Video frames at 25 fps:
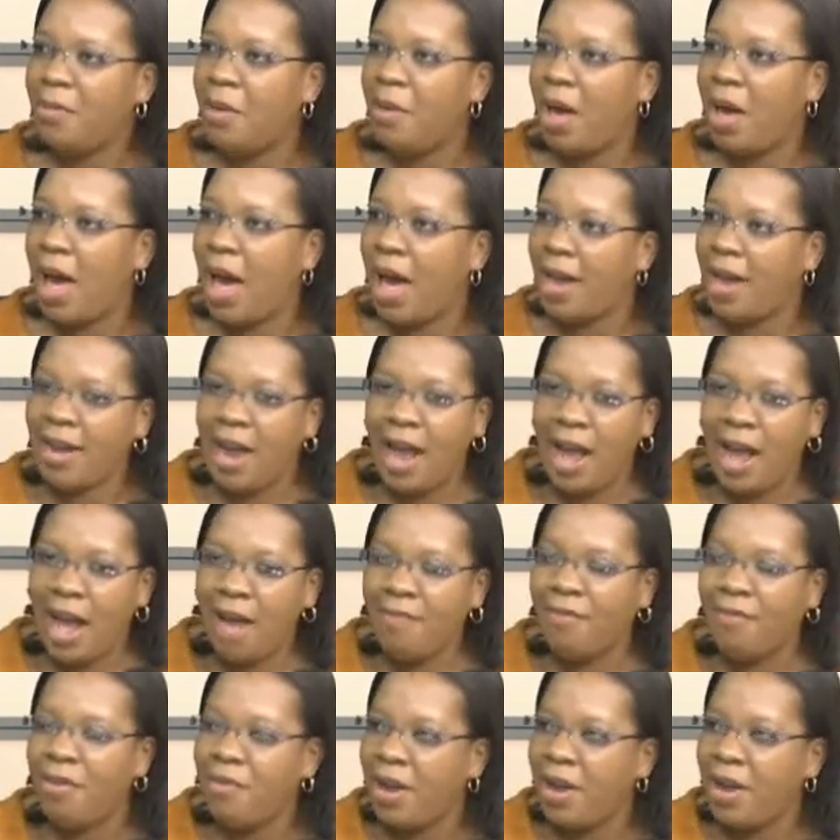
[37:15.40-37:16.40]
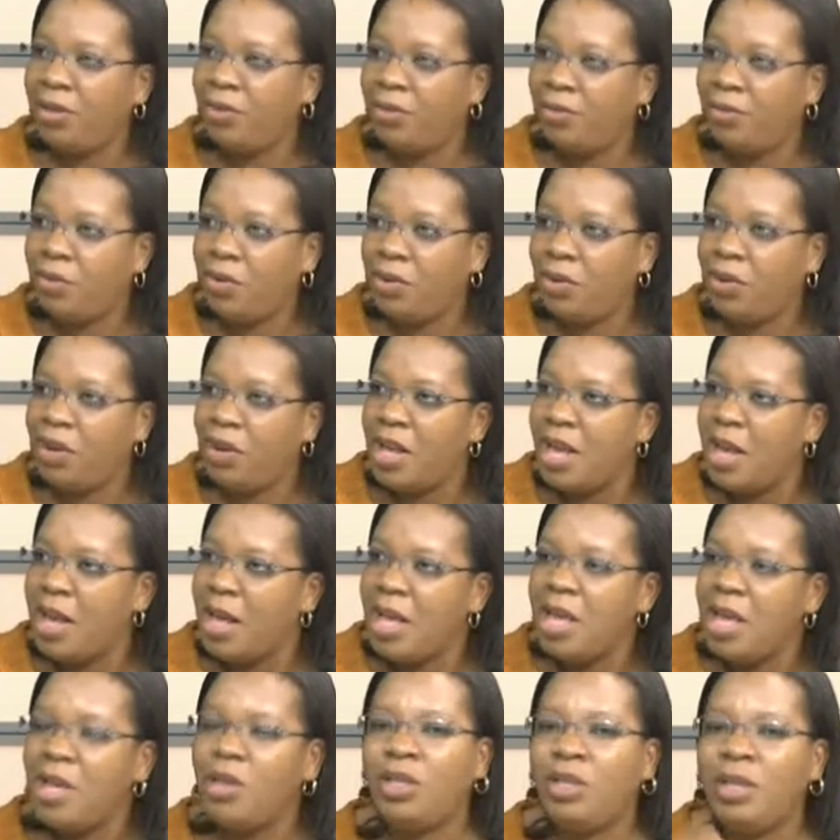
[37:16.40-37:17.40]
and I have a right to vote.
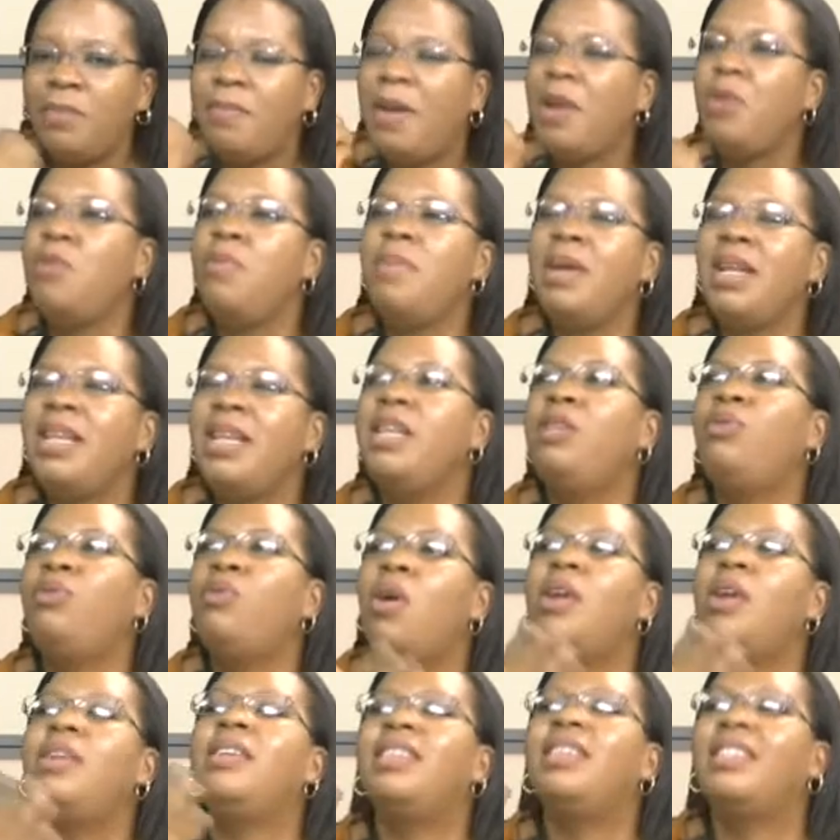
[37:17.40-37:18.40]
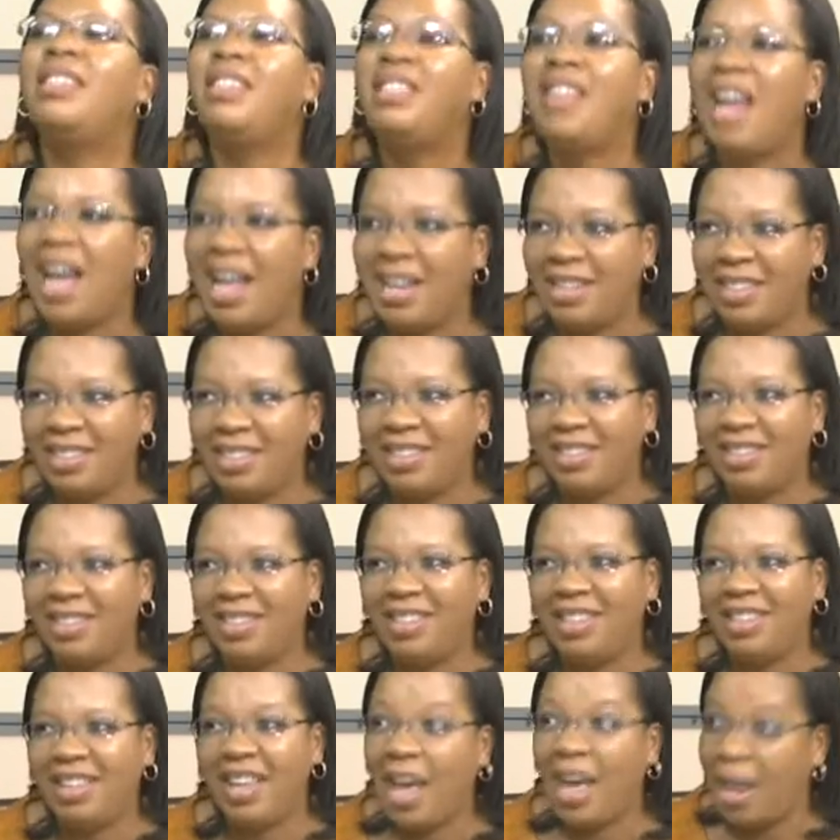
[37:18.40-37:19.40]
You see men women need to understand
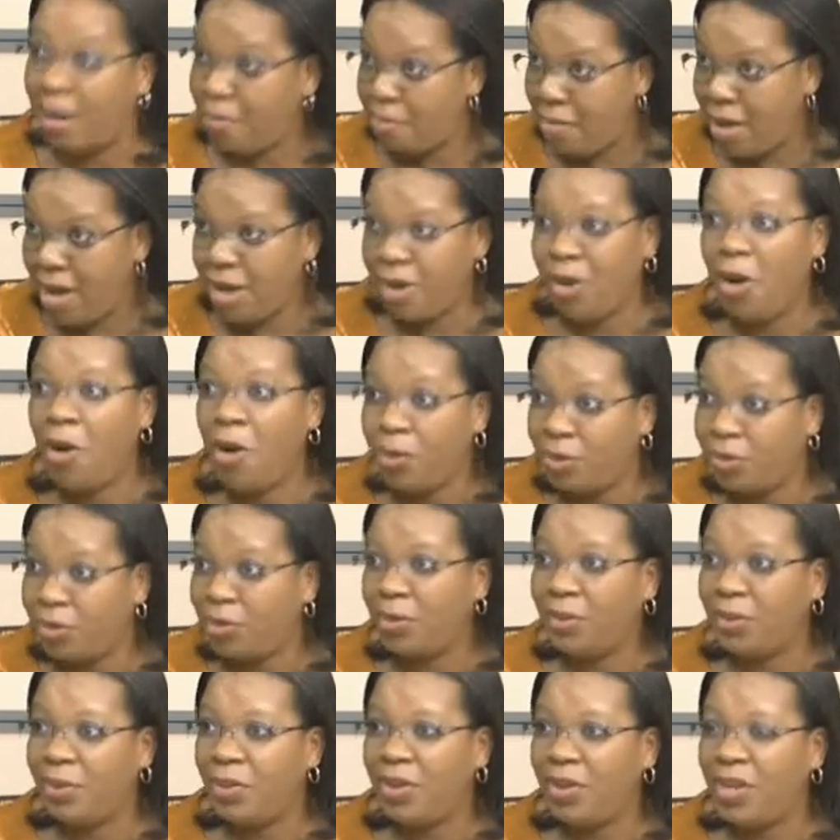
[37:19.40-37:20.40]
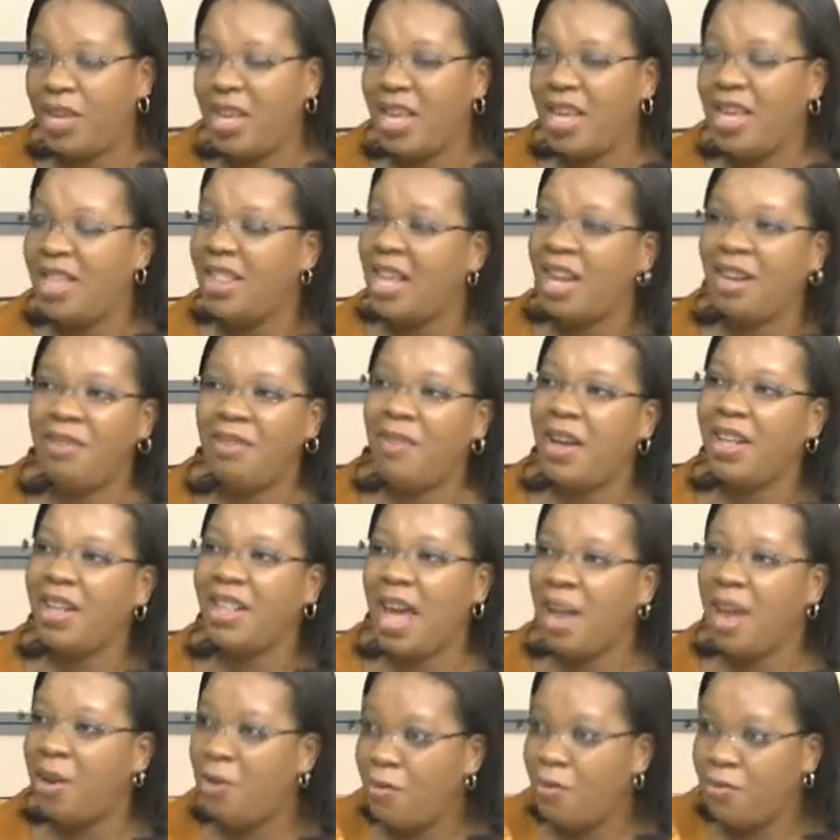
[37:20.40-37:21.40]
and men also that the fact
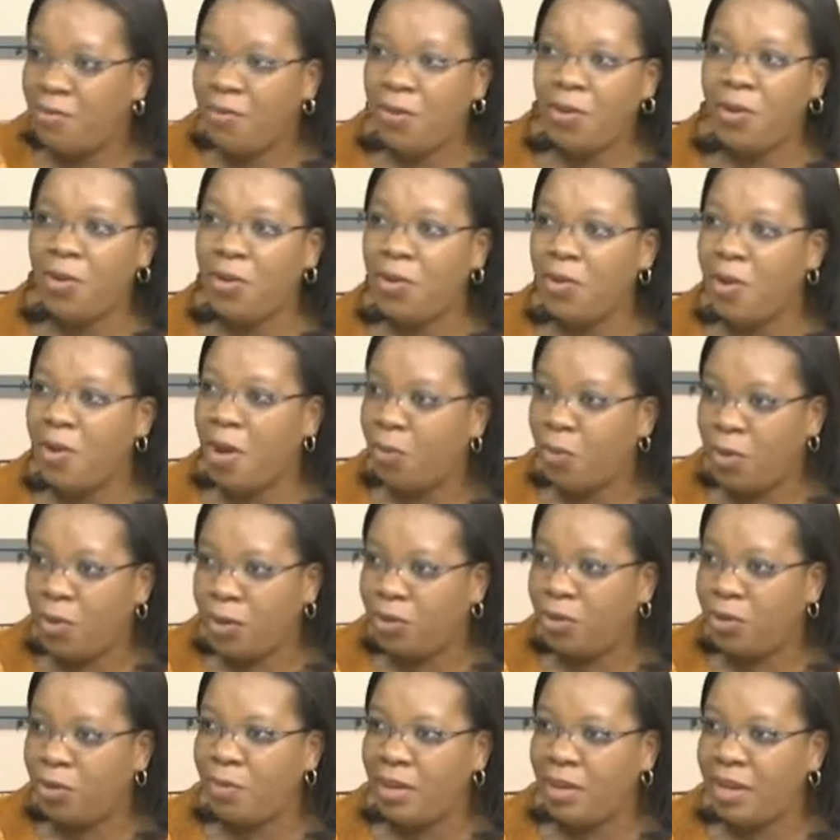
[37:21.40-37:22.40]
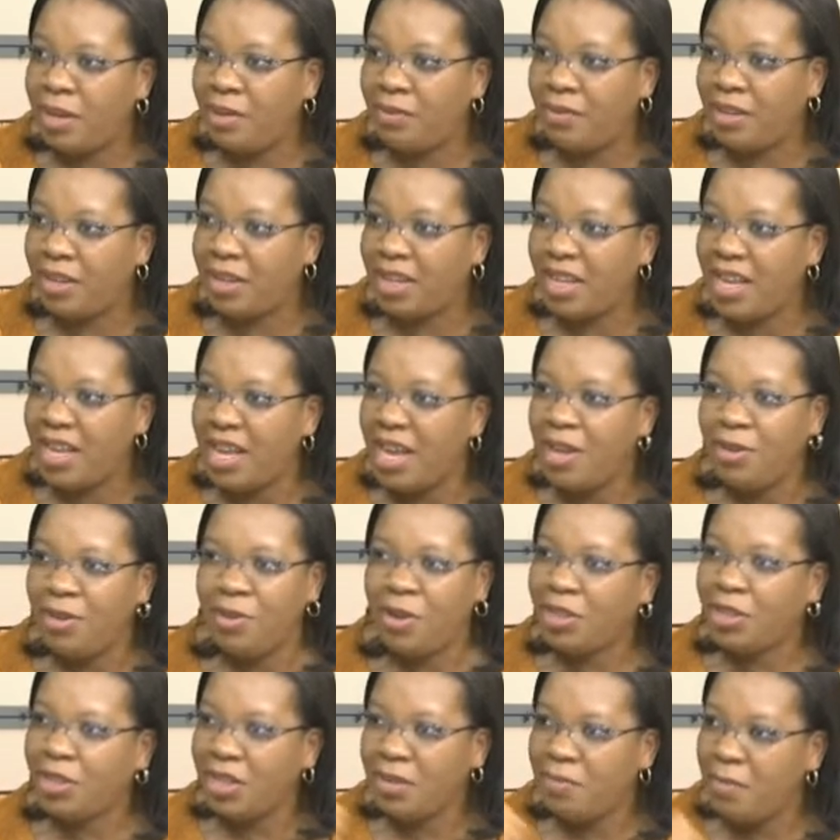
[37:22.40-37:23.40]
that I don't follow you and what you believe in
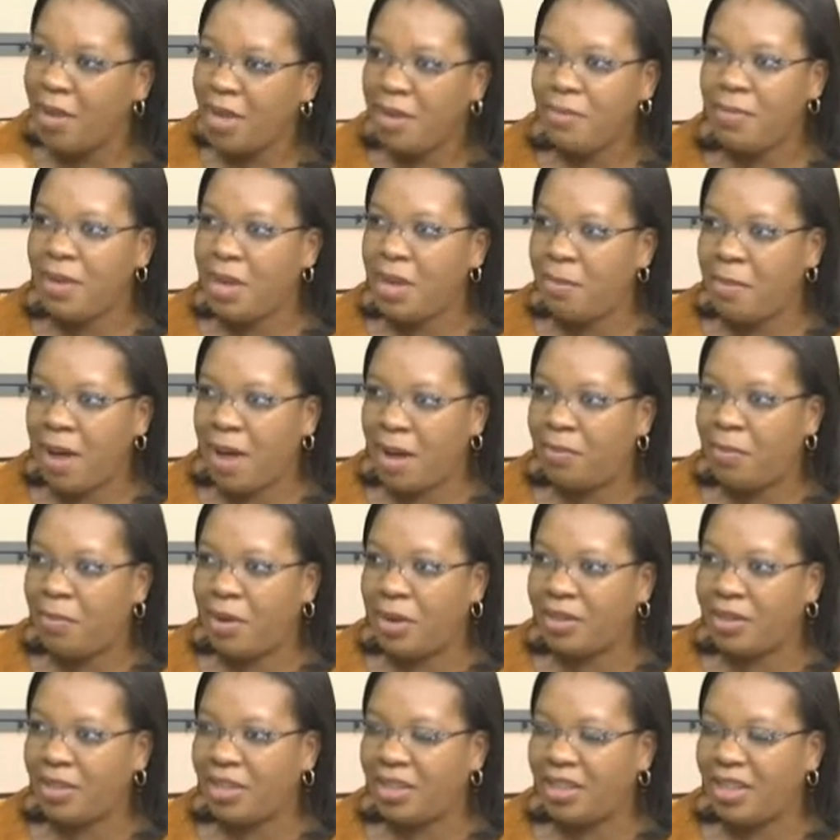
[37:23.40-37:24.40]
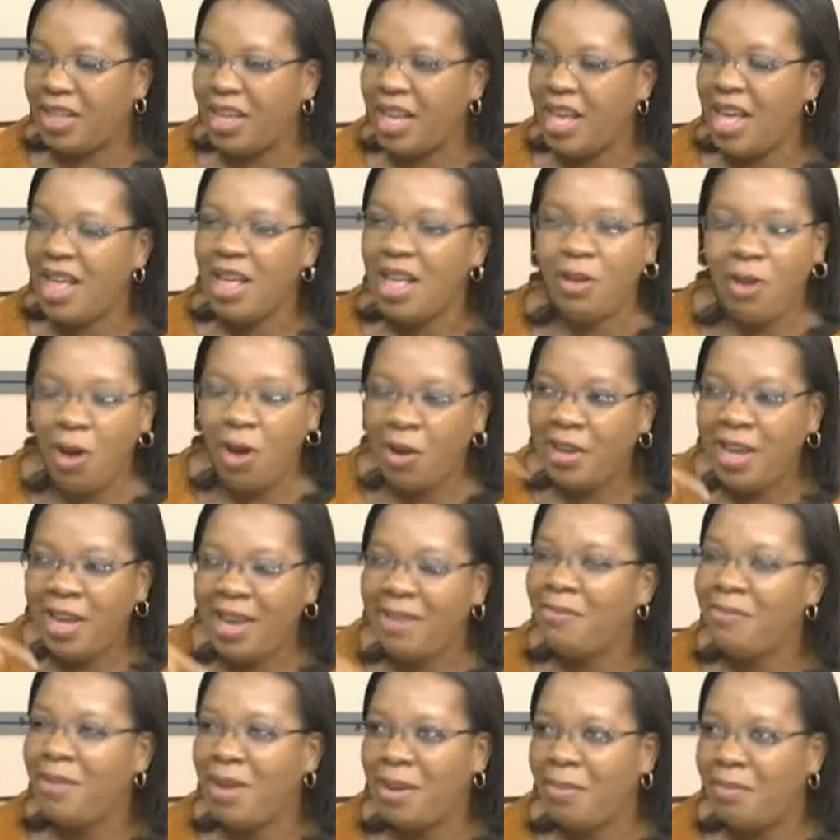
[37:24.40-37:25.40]
doesn't make me a bad person. God
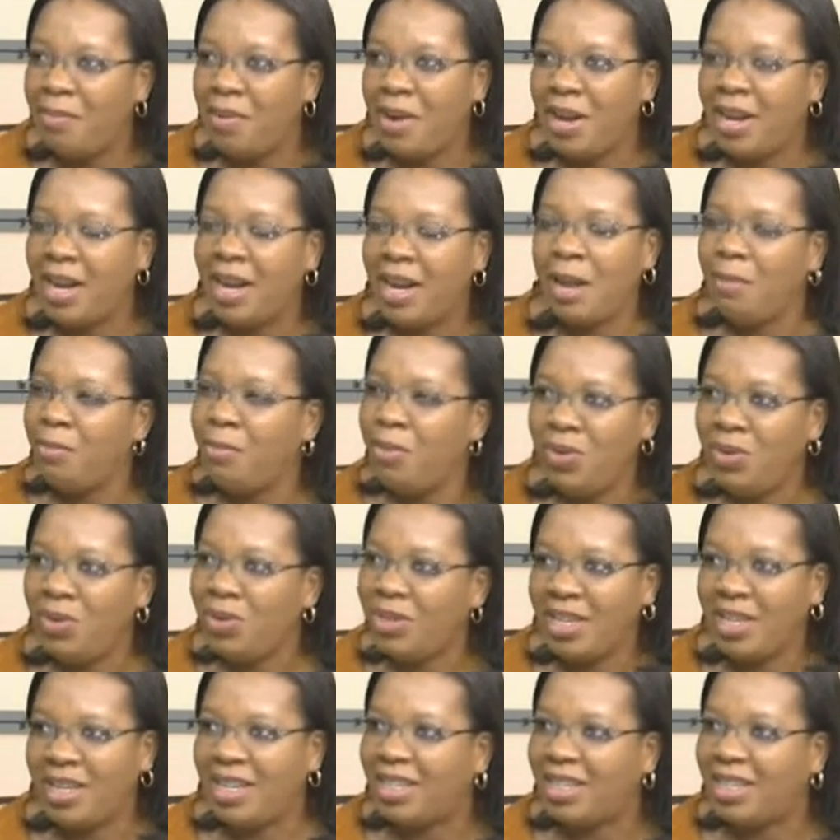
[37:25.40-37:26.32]
gave me a brain and I'm using it.